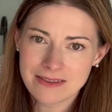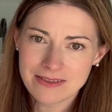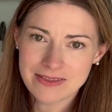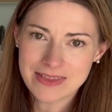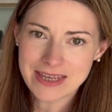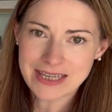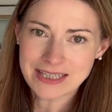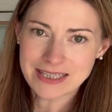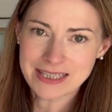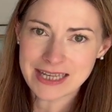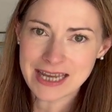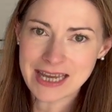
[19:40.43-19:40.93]

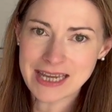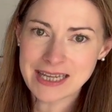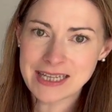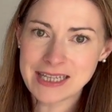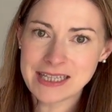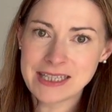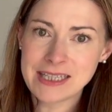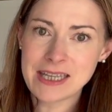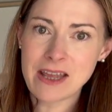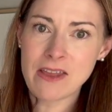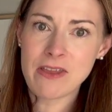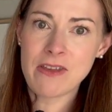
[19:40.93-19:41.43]
This
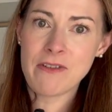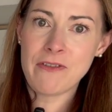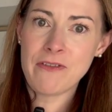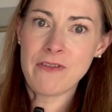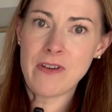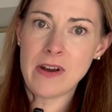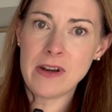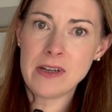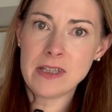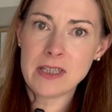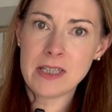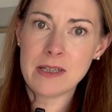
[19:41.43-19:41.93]
is the
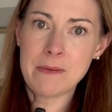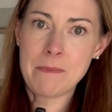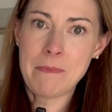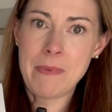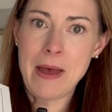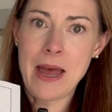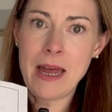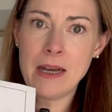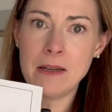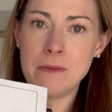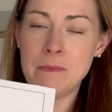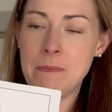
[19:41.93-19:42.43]
front
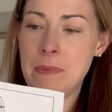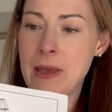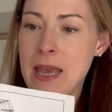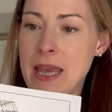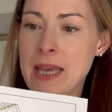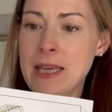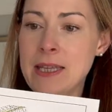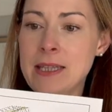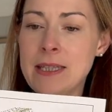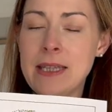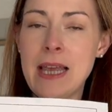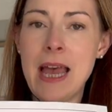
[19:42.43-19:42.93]
pattern
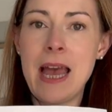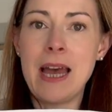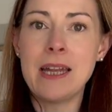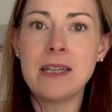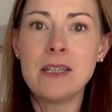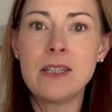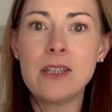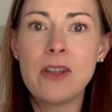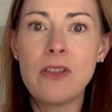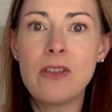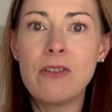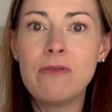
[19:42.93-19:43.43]
piece,
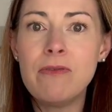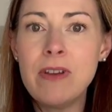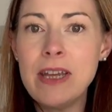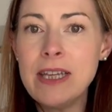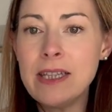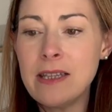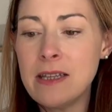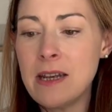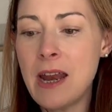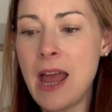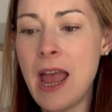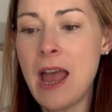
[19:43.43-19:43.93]
and the
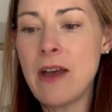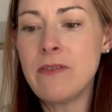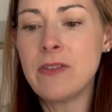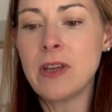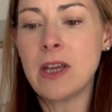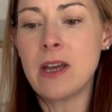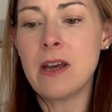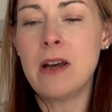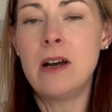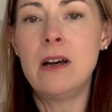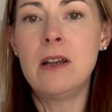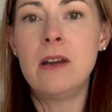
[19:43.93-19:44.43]
reason I haven't
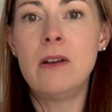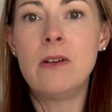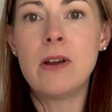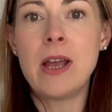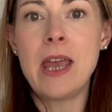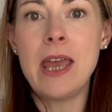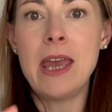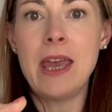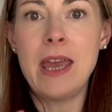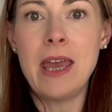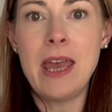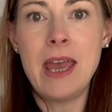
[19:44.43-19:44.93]
cut along
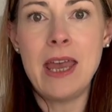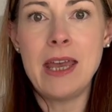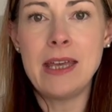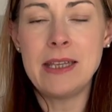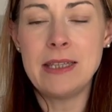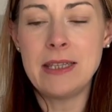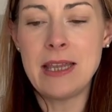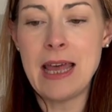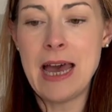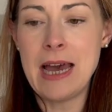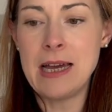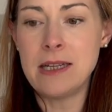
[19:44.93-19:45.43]
here is
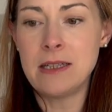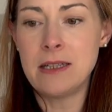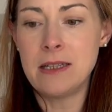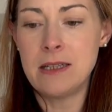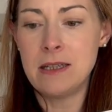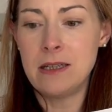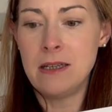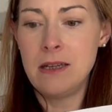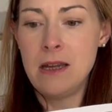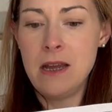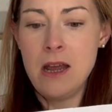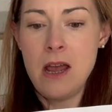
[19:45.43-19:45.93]
that
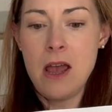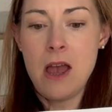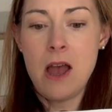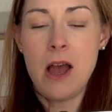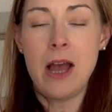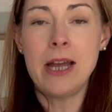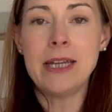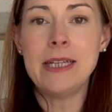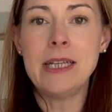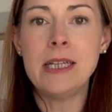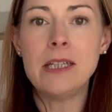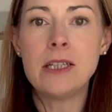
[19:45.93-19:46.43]

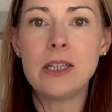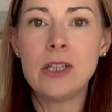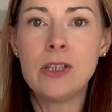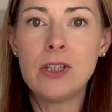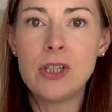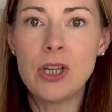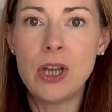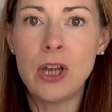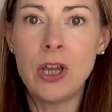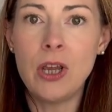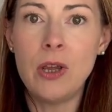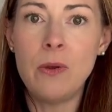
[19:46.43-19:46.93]
I need to
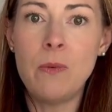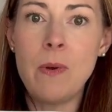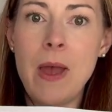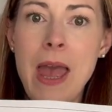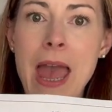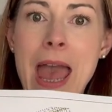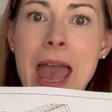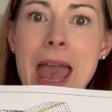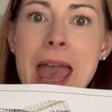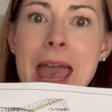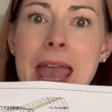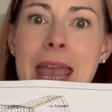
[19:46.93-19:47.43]
do
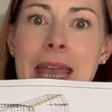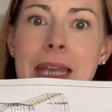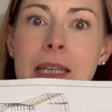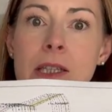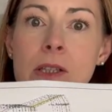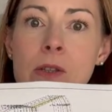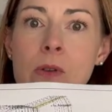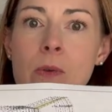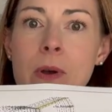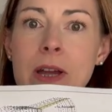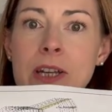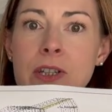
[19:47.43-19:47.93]
a
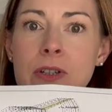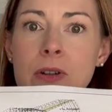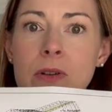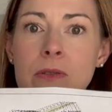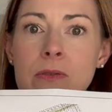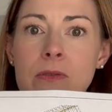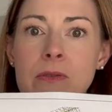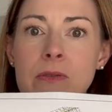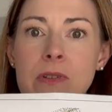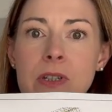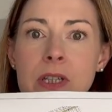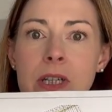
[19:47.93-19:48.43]
square
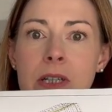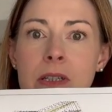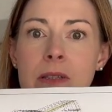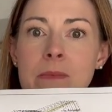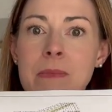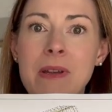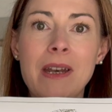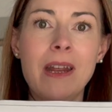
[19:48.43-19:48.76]
shoulder adjustment.